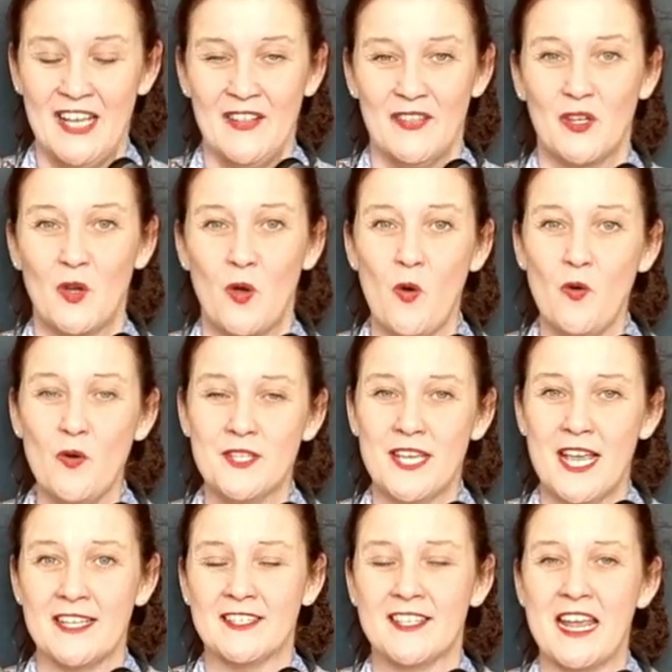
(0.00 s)
The course
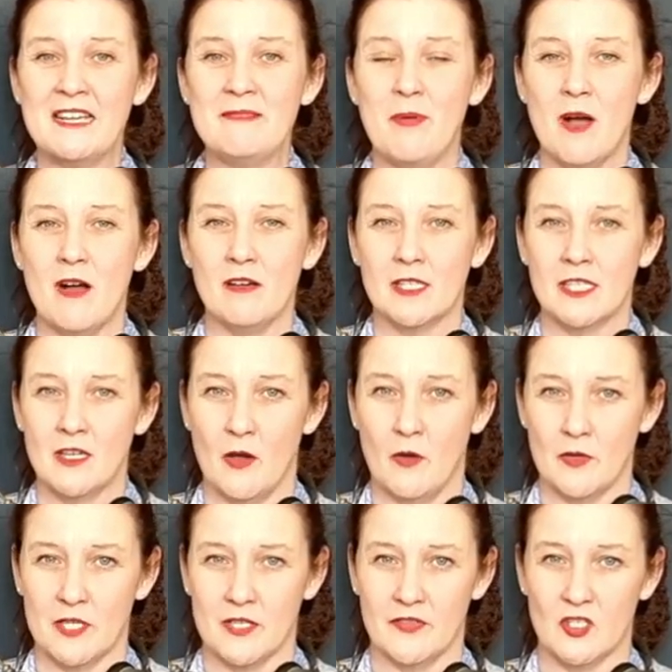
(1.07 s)
at Thame Park in
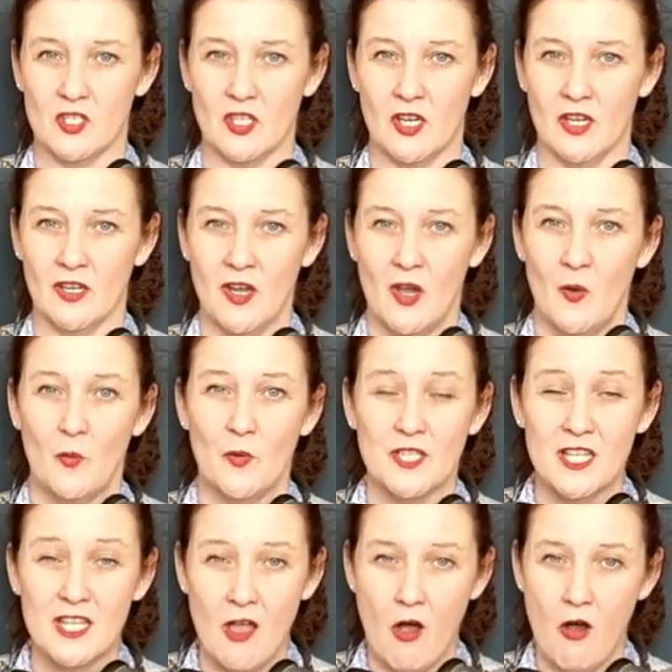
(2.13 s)
Oxfordshire was
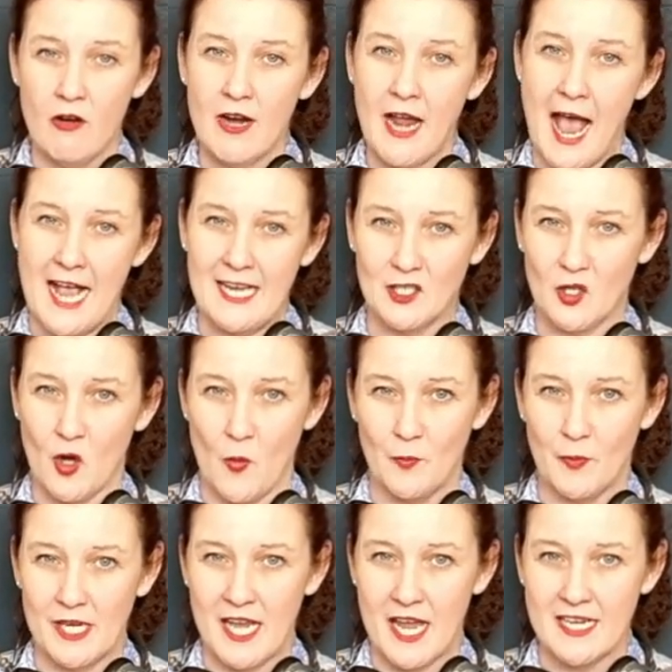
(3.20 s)
long and
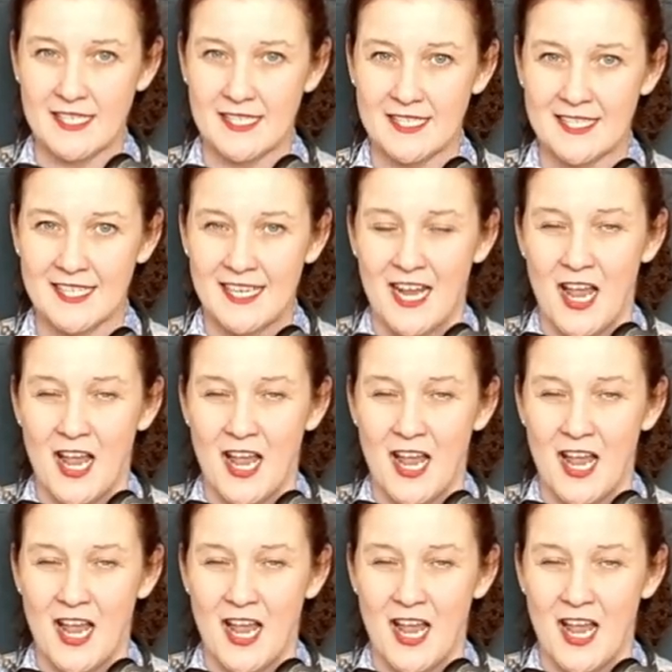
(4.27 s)
complicated,